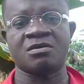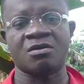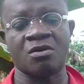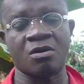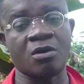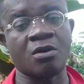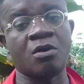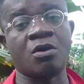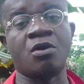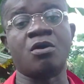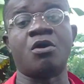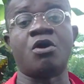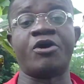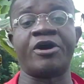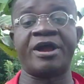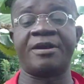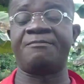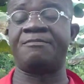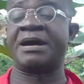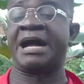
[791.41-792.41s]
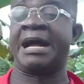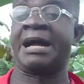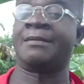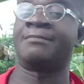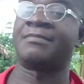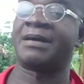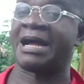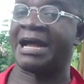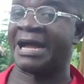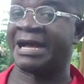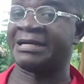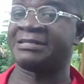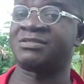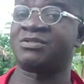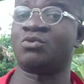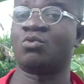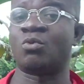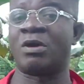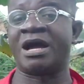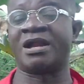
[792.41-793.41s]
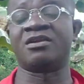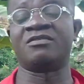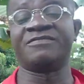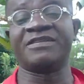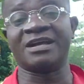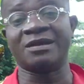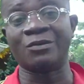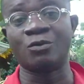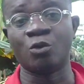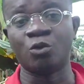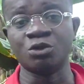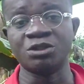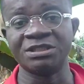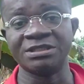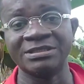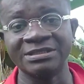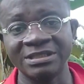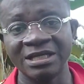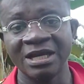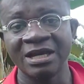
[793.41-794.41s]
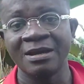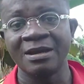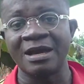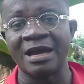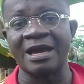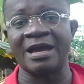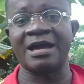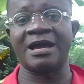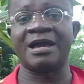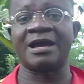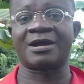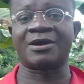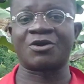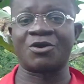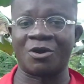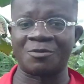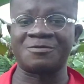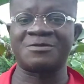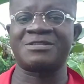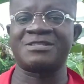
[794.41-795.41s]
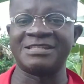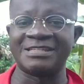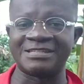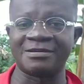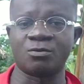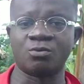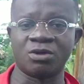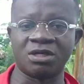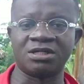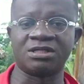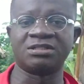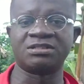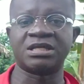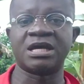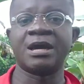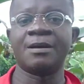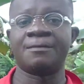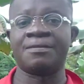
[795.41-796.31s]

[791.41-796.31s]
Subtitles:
or oil palm as one of the golden crops in the world.